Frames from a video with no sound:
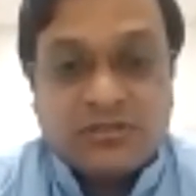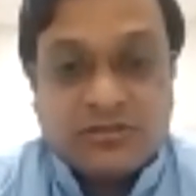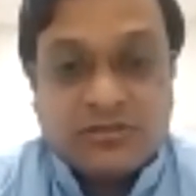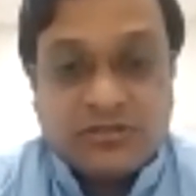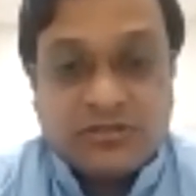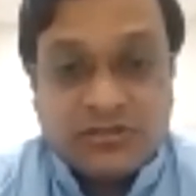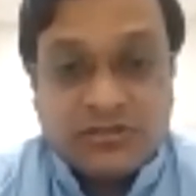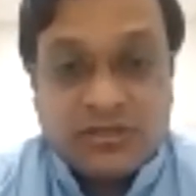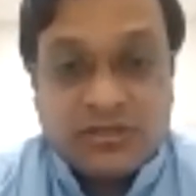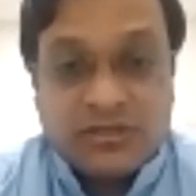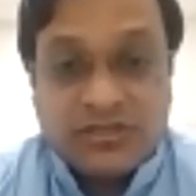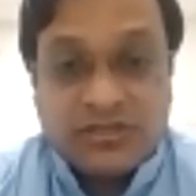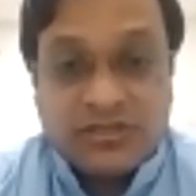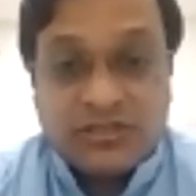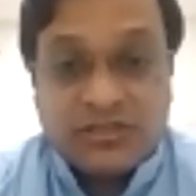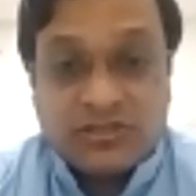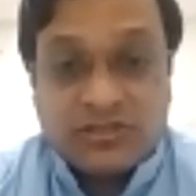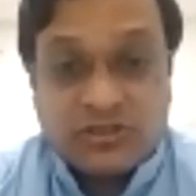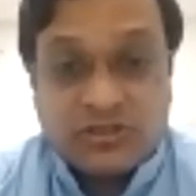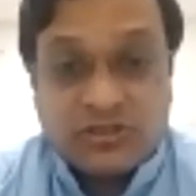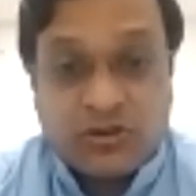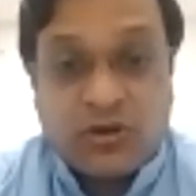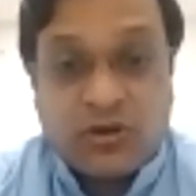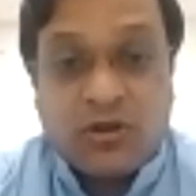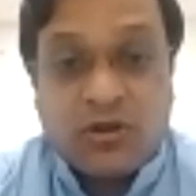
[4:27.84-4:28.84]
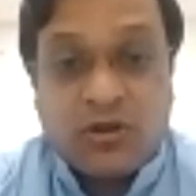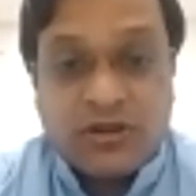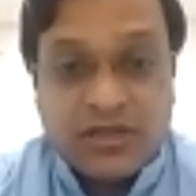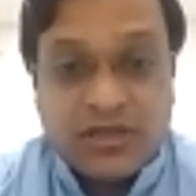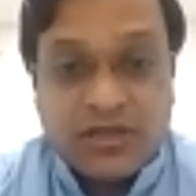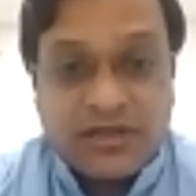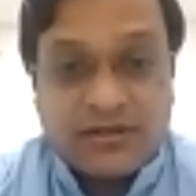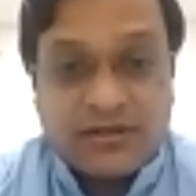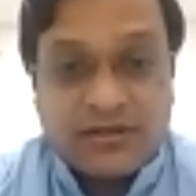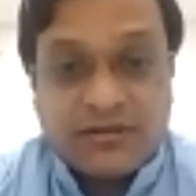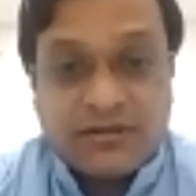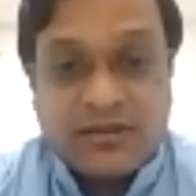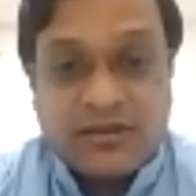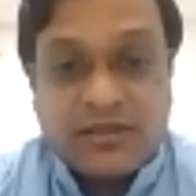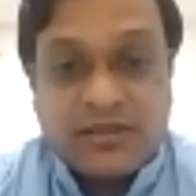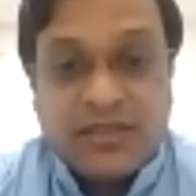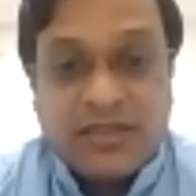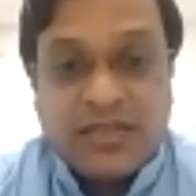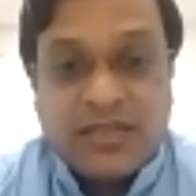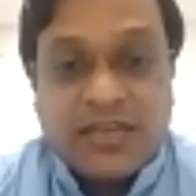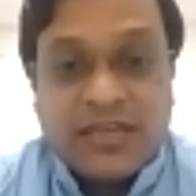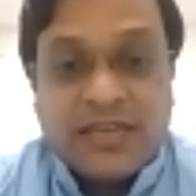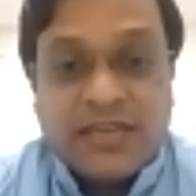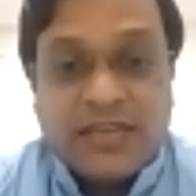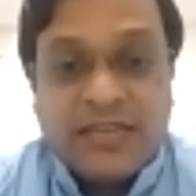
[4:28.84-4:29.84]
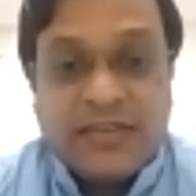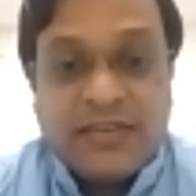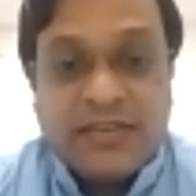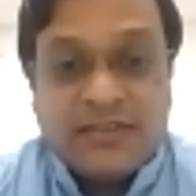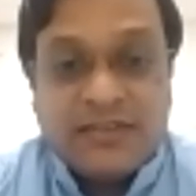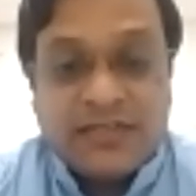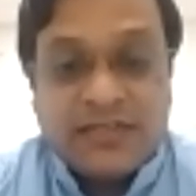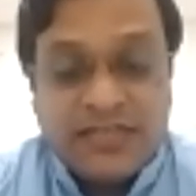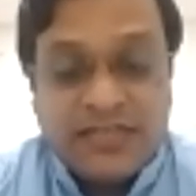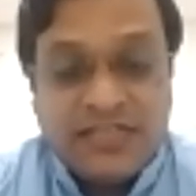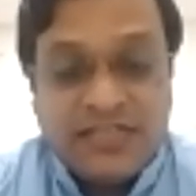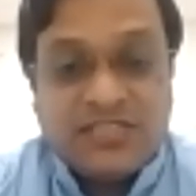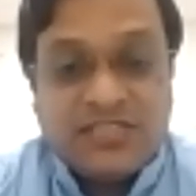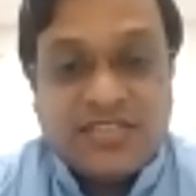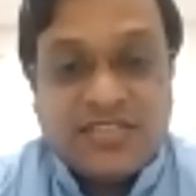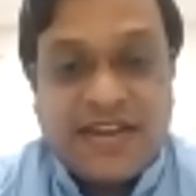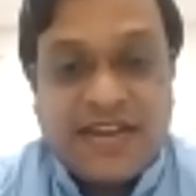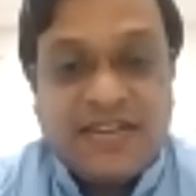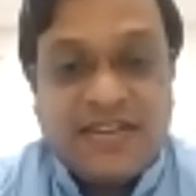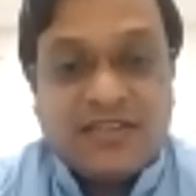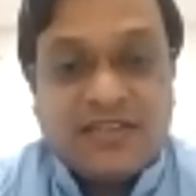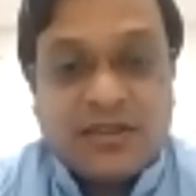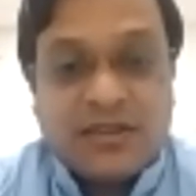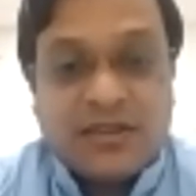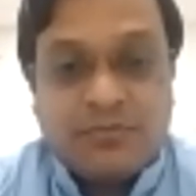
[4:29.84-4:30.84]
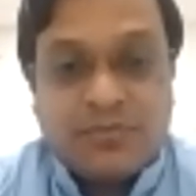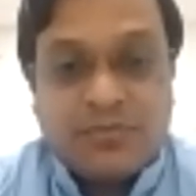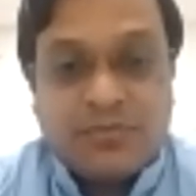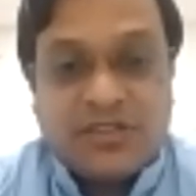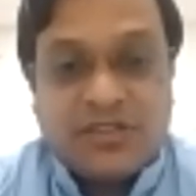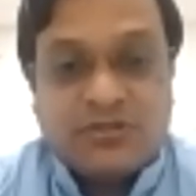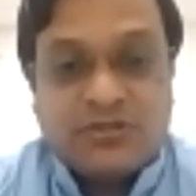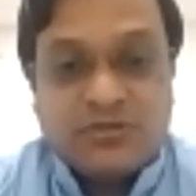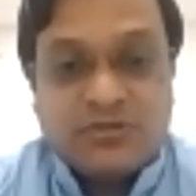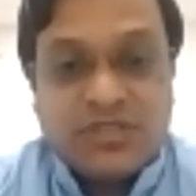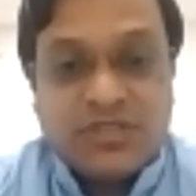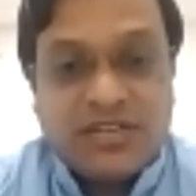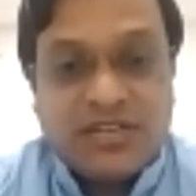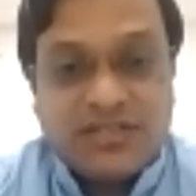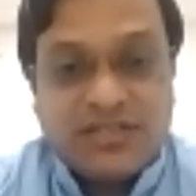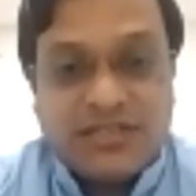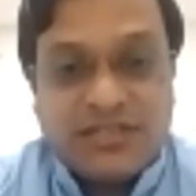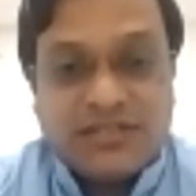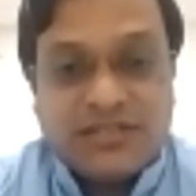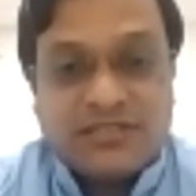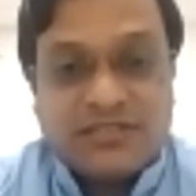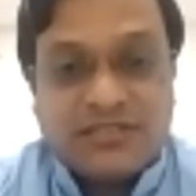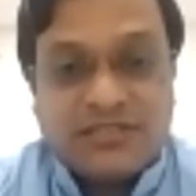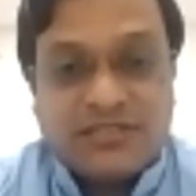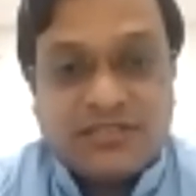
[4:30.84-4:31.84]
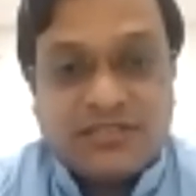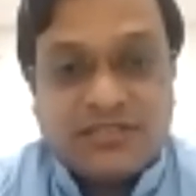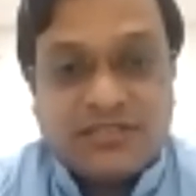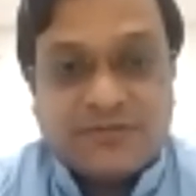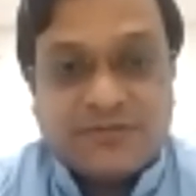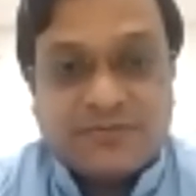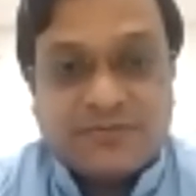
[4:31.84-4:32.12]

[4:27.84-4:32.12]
the stronger in child compared to the adults.